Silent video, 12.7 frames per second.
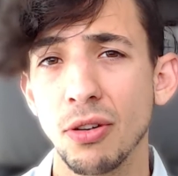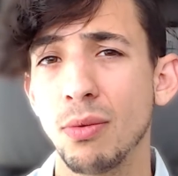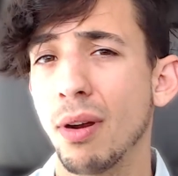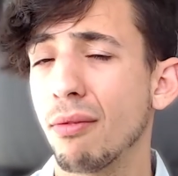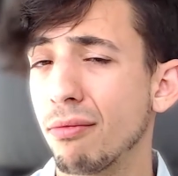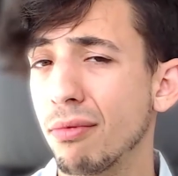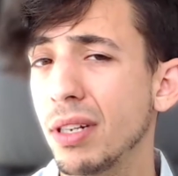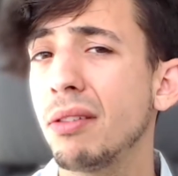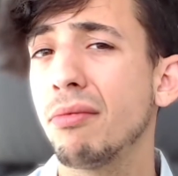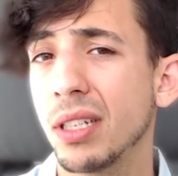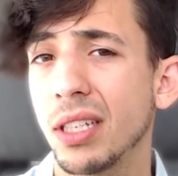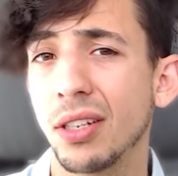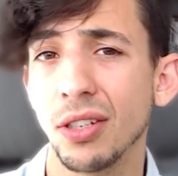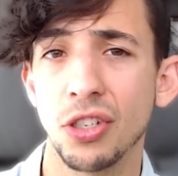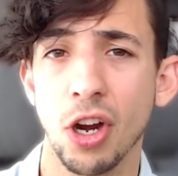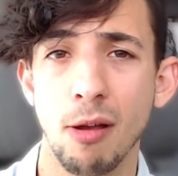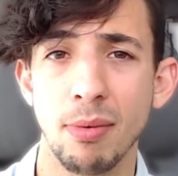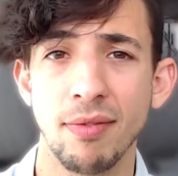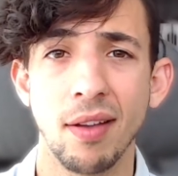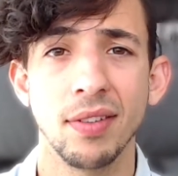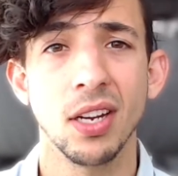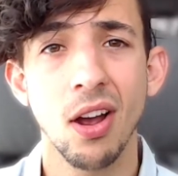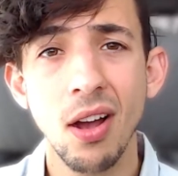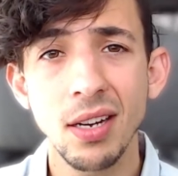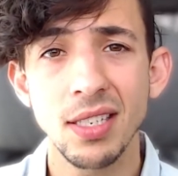a really, really good job of having
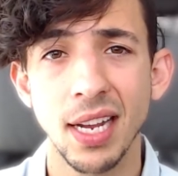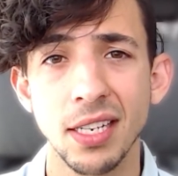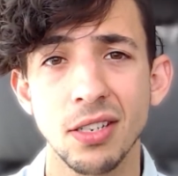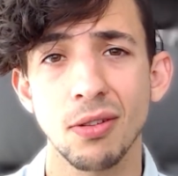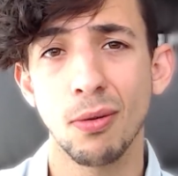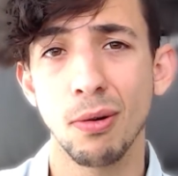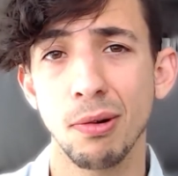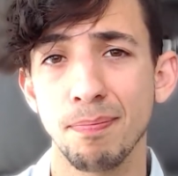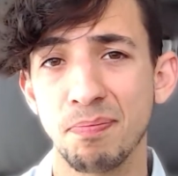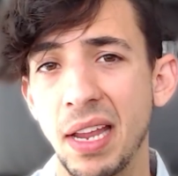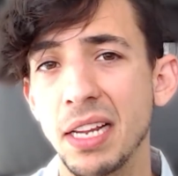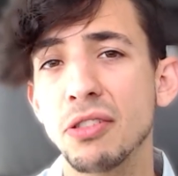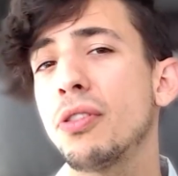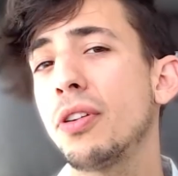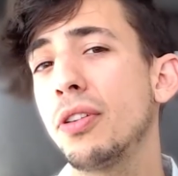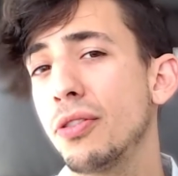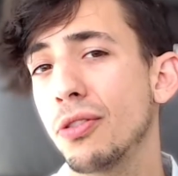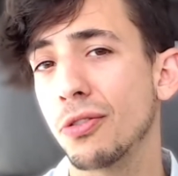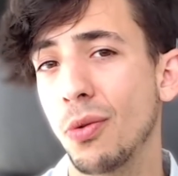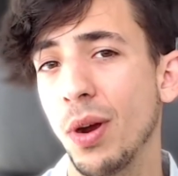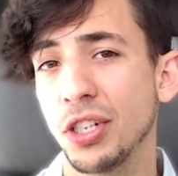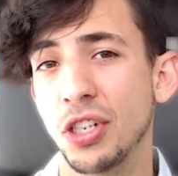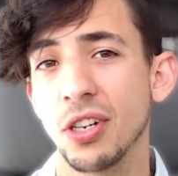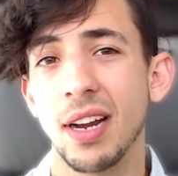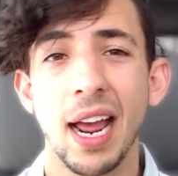context or answering a user's
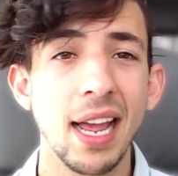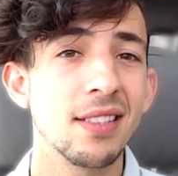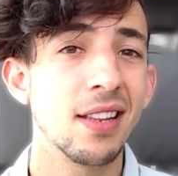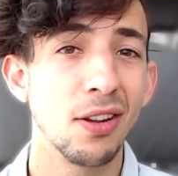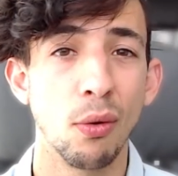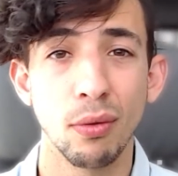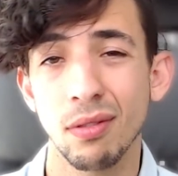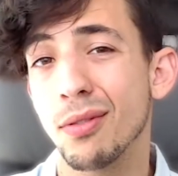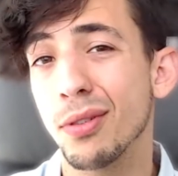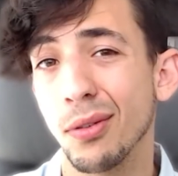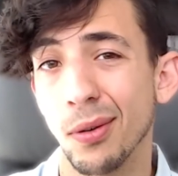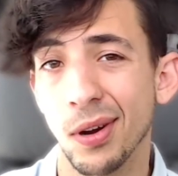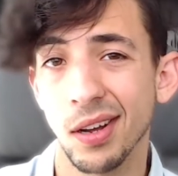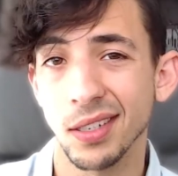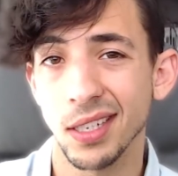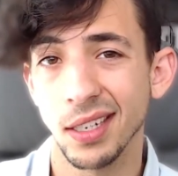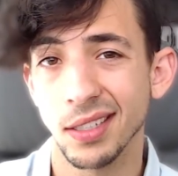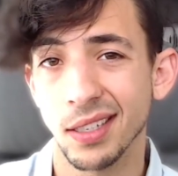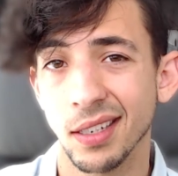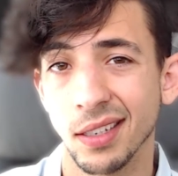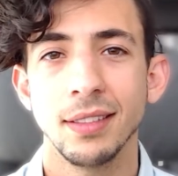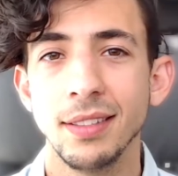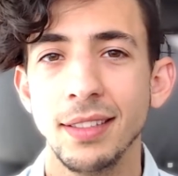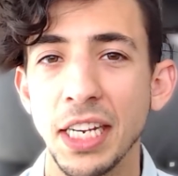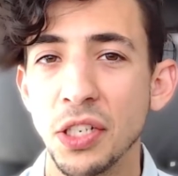question as they go through your content.
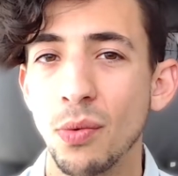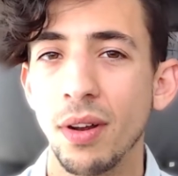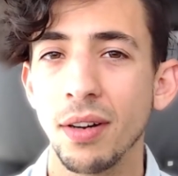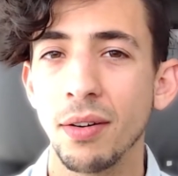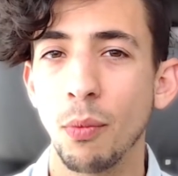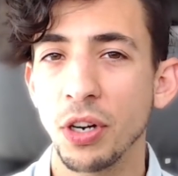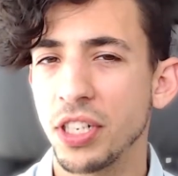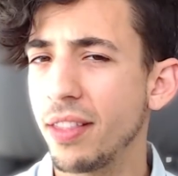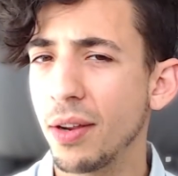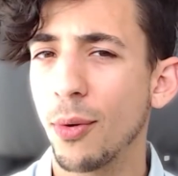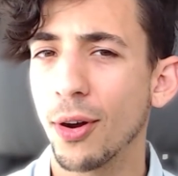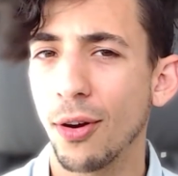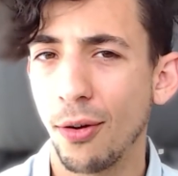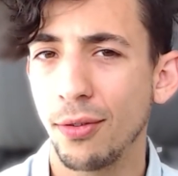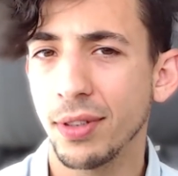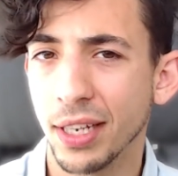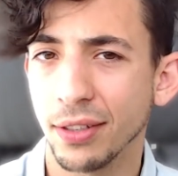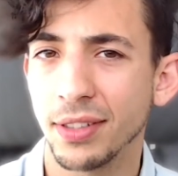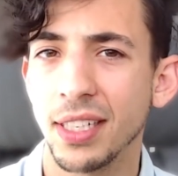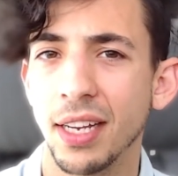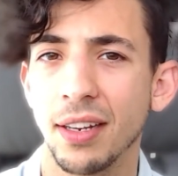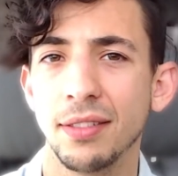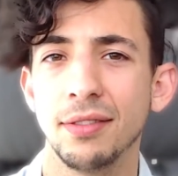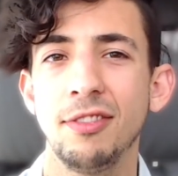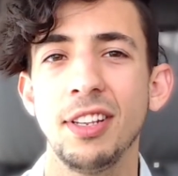Next one, which I think we're all guilty
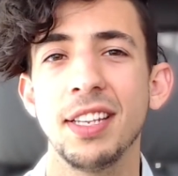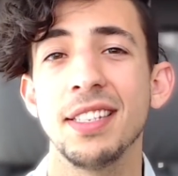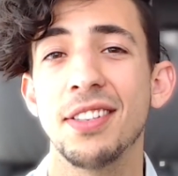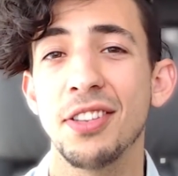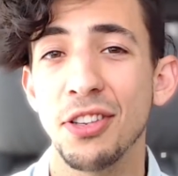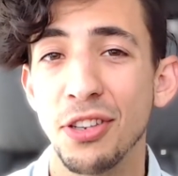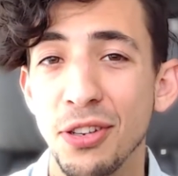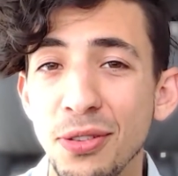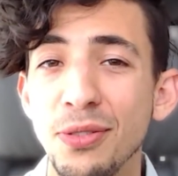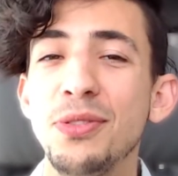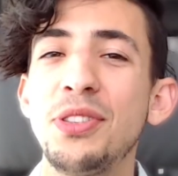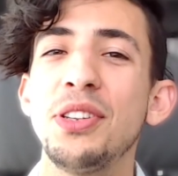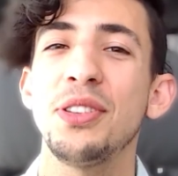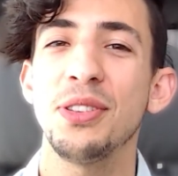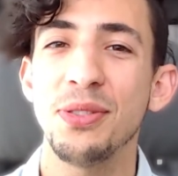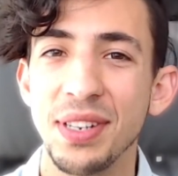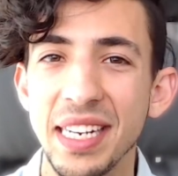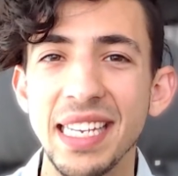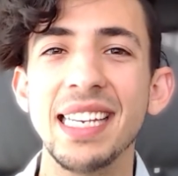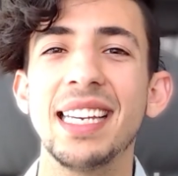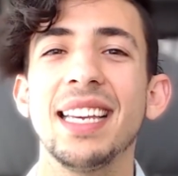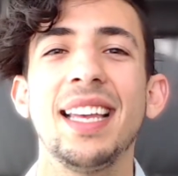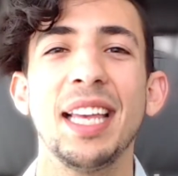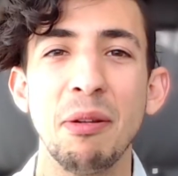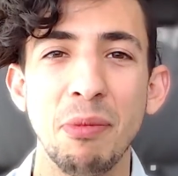of, is use unique
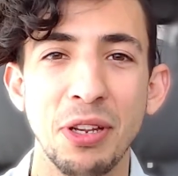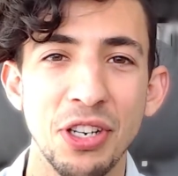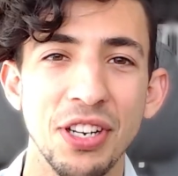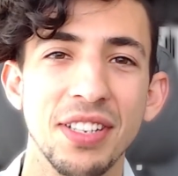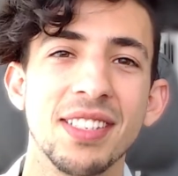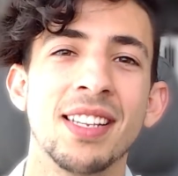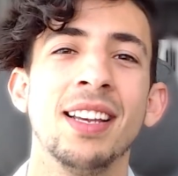images.